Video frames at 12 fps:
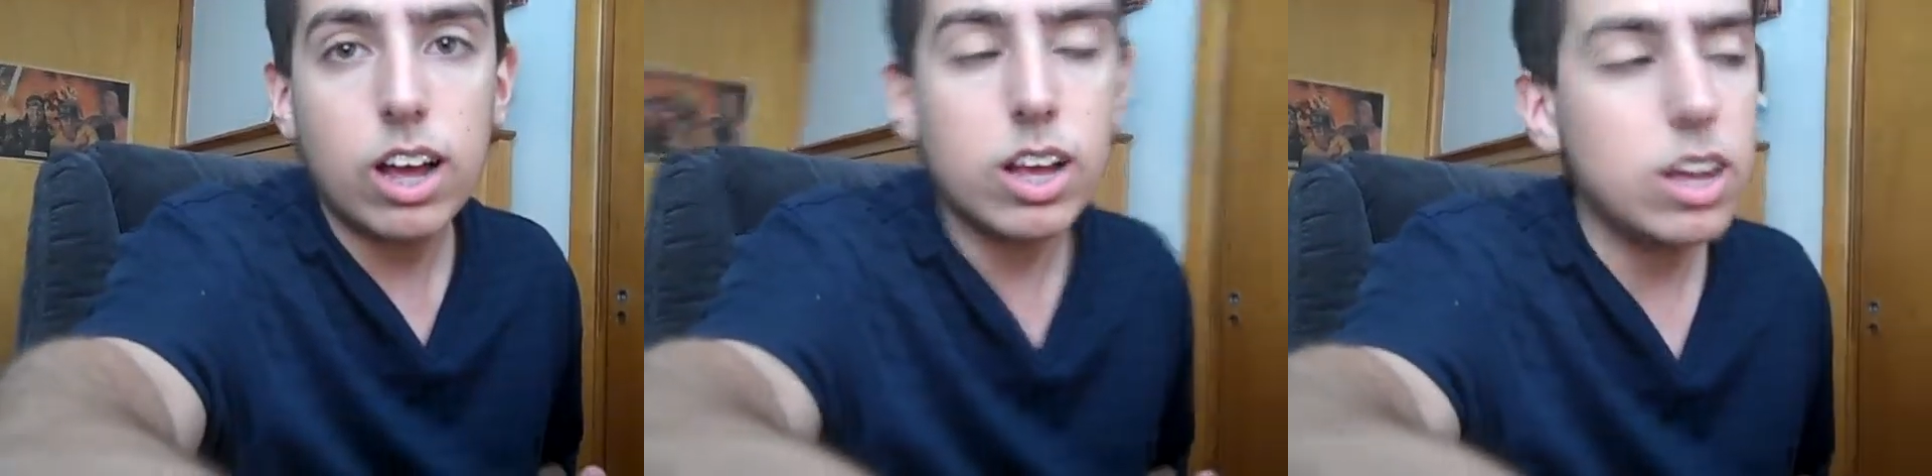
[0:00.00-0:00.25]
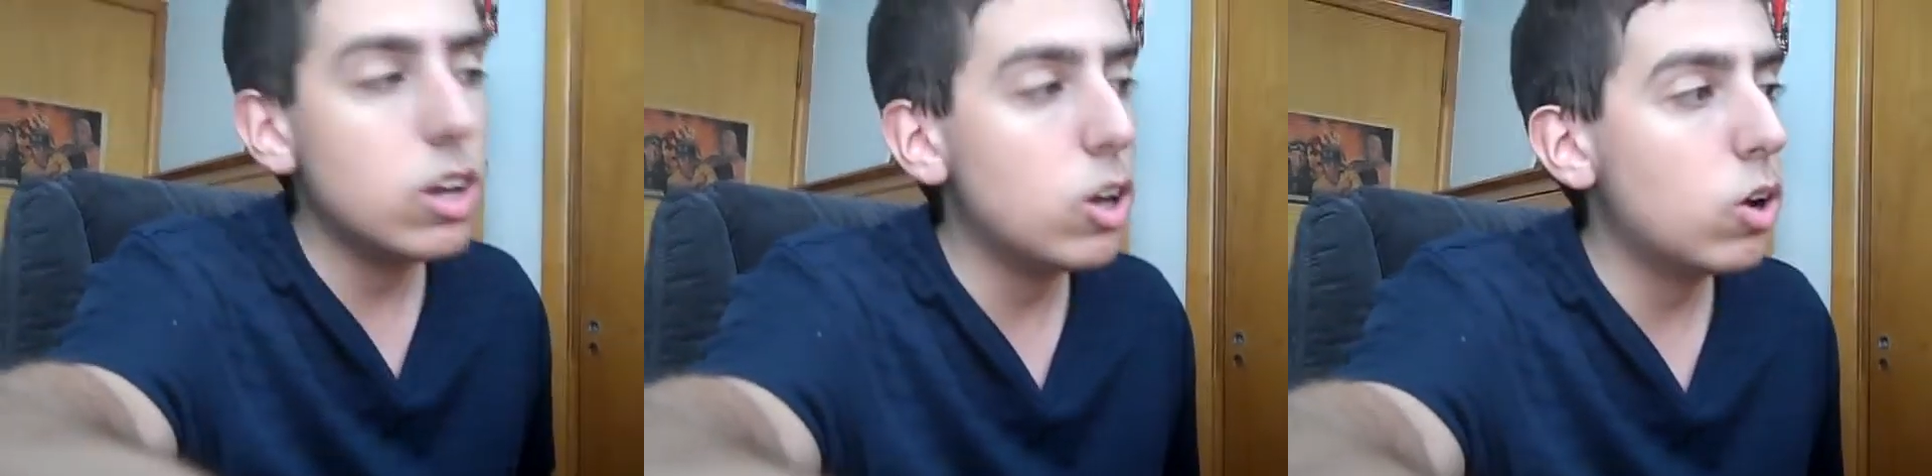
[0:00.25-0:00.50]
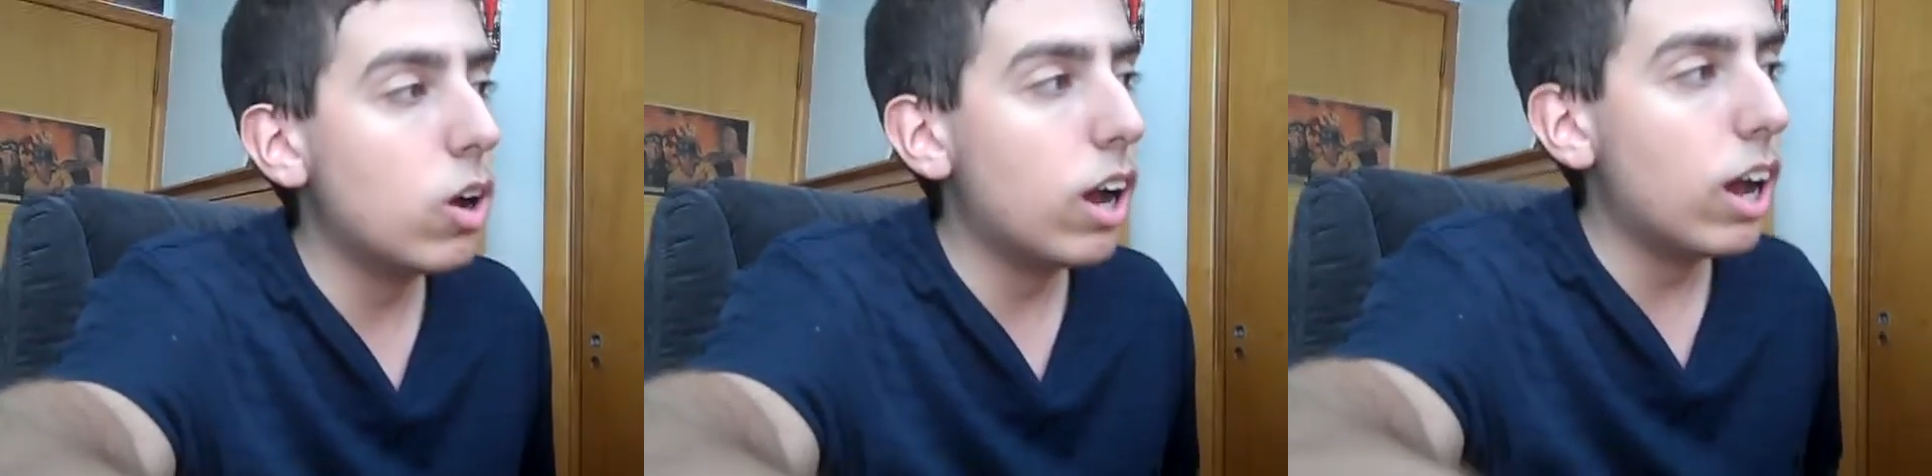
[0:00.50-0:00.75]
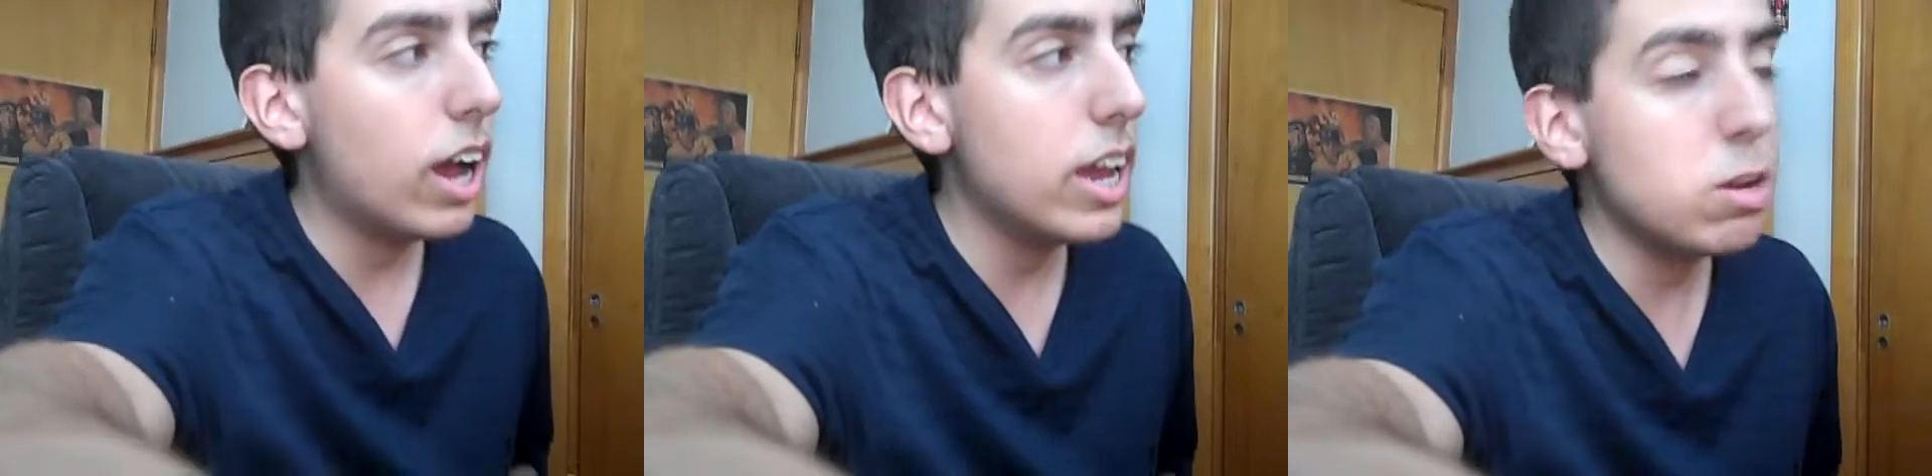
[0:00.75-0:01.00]
uh,
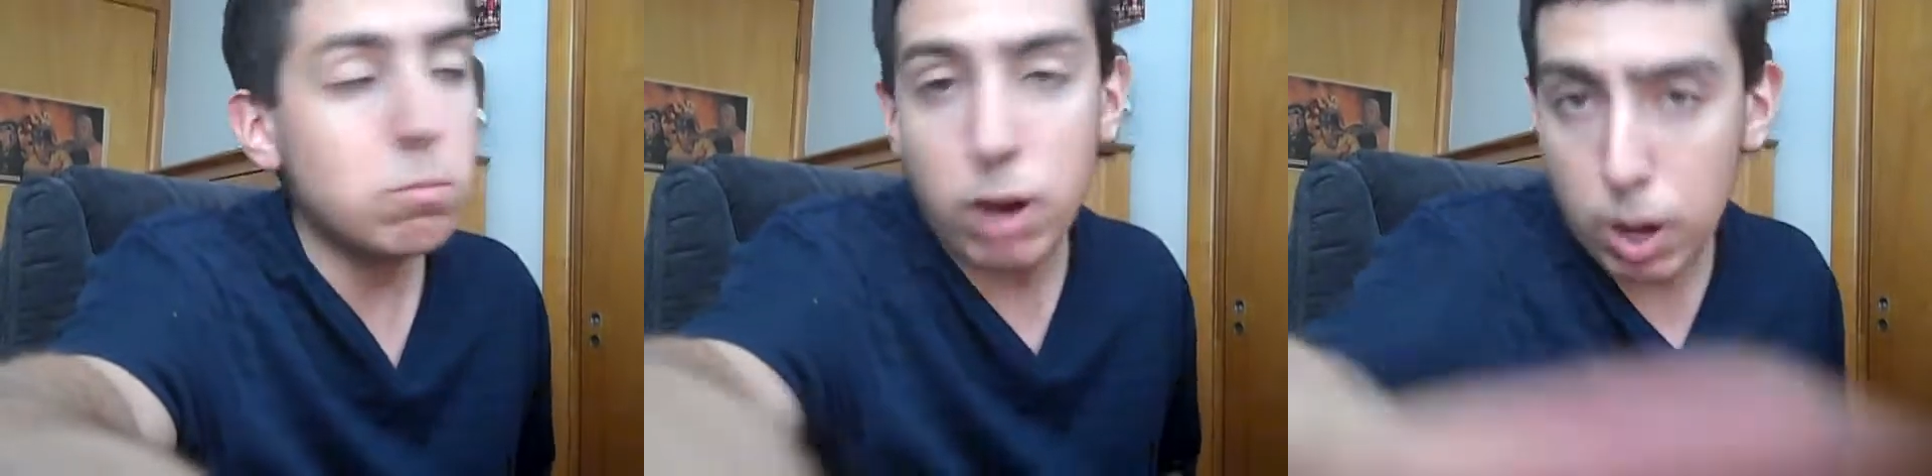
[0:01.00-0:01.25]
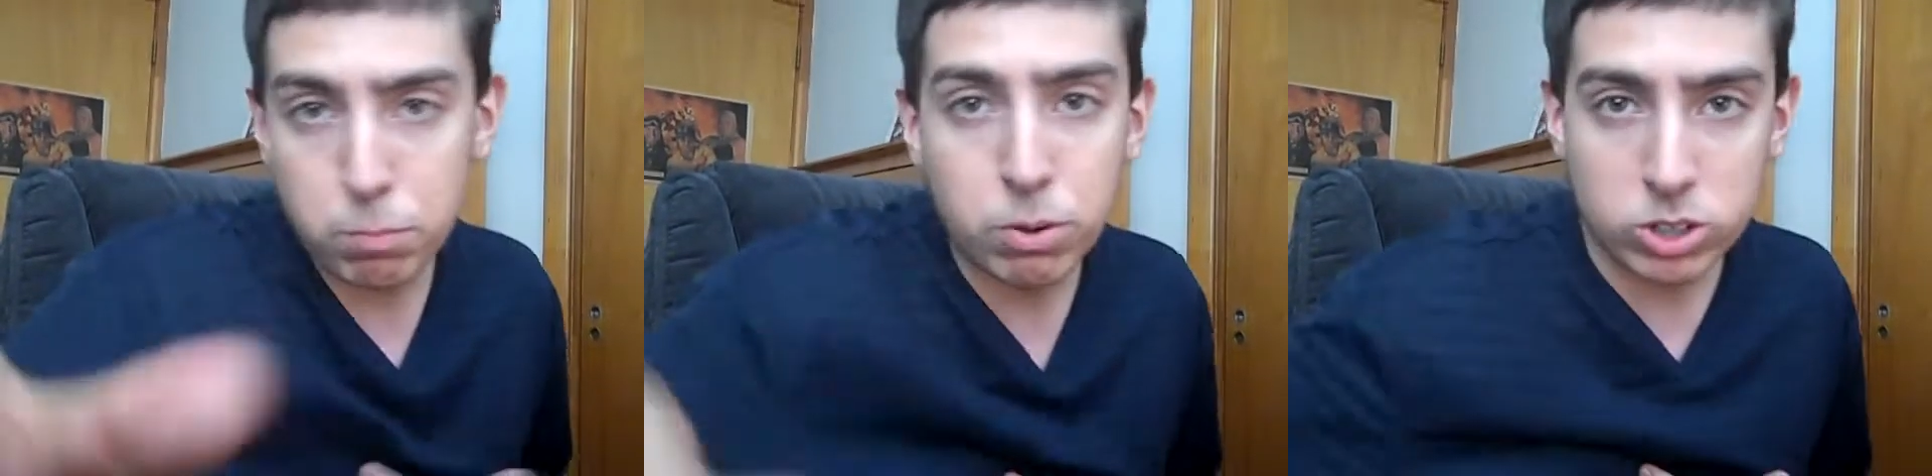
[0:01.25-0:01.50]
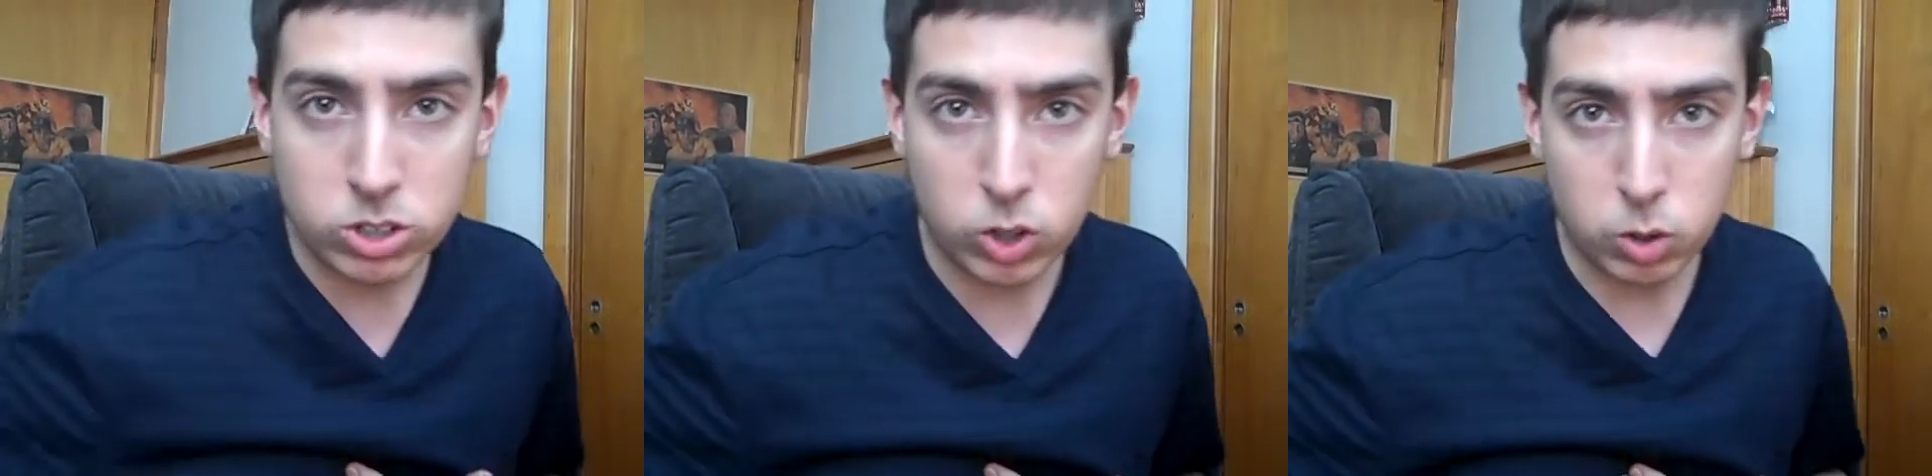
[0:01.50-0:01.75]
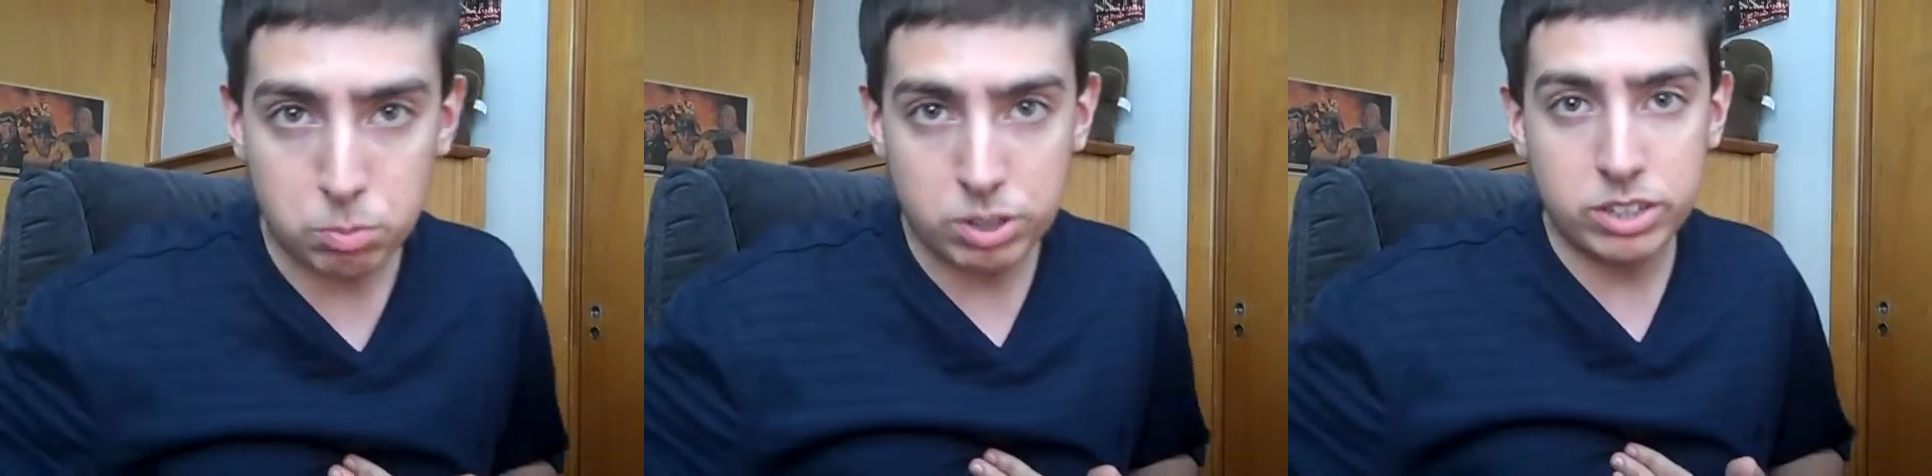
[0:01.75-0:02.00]
in my
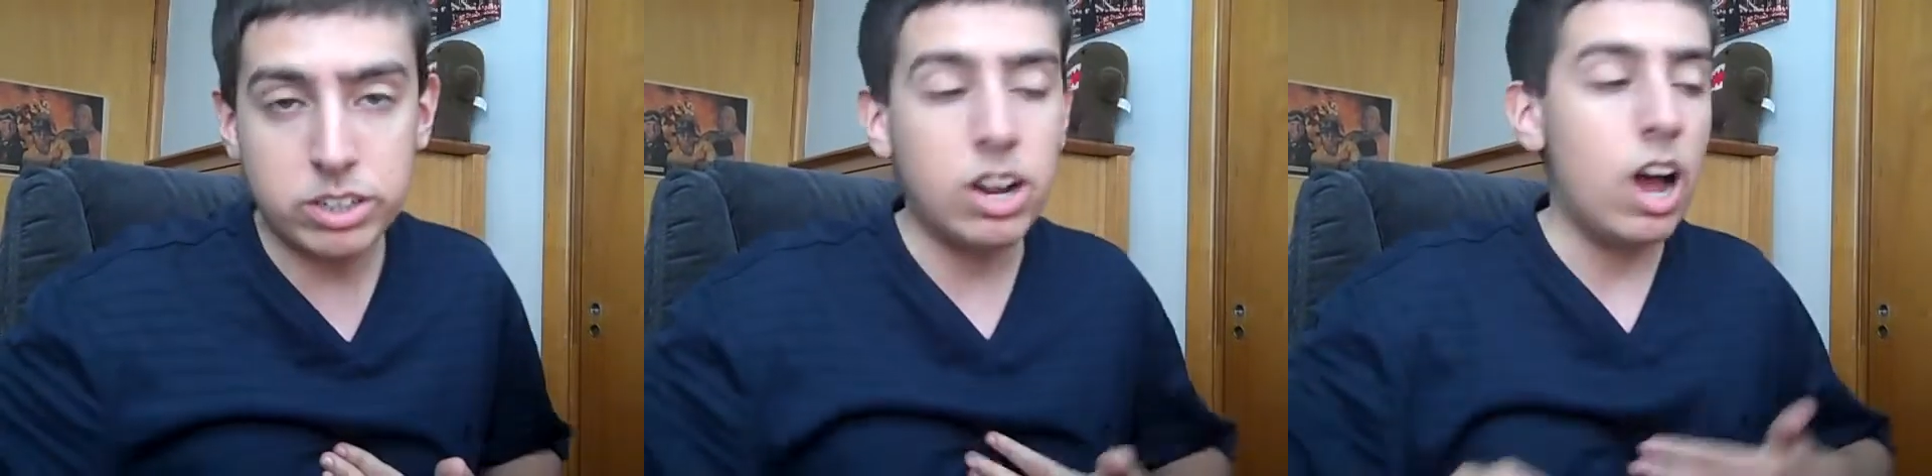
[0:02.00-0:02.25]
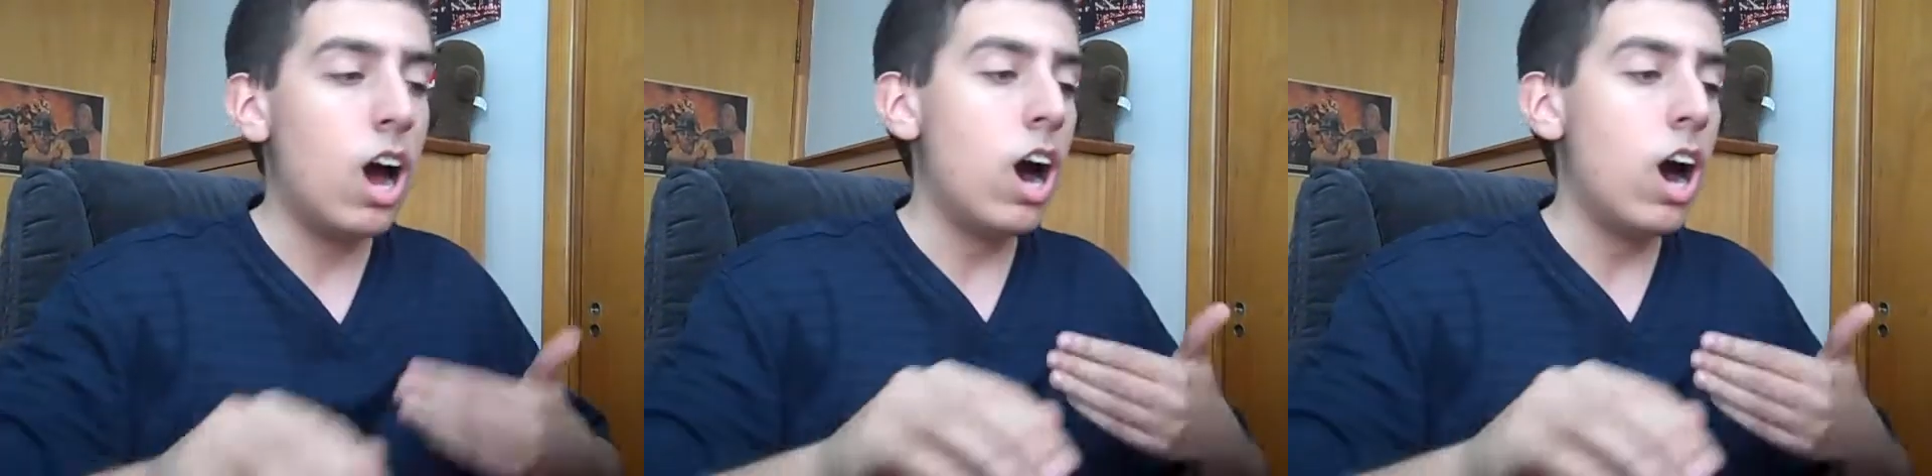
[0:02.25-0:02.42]
personal opinion,